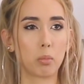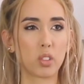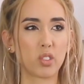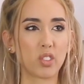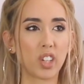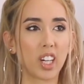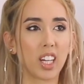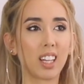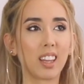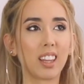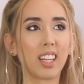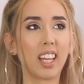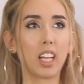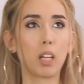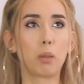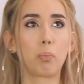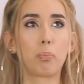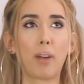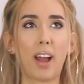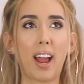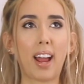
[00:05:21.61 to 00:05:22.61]
It's very
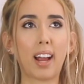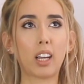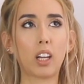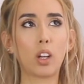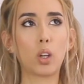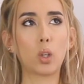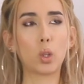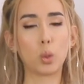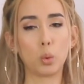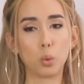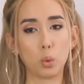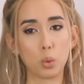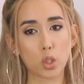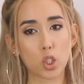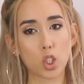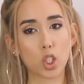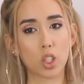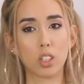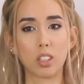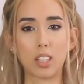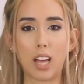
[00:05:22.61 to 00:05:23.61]
laid back, cool,
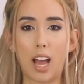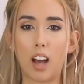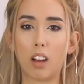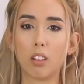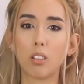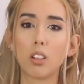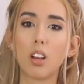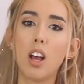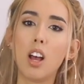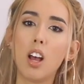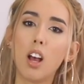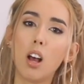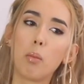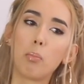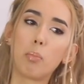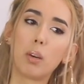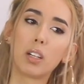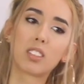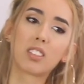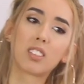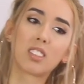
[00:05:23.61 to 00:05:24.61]
chilled out,
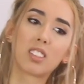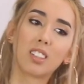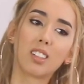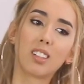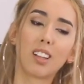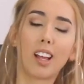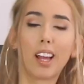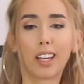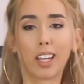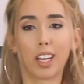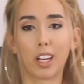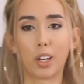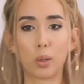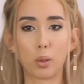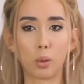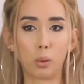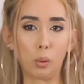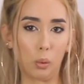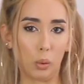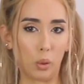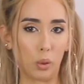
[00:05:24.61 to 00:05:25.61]
but still like a
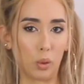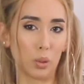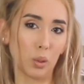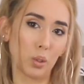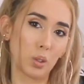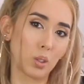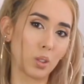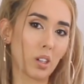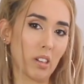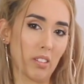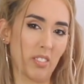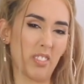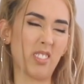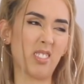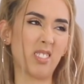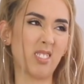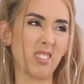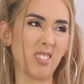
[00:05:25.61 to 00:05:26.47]
cool girl sort of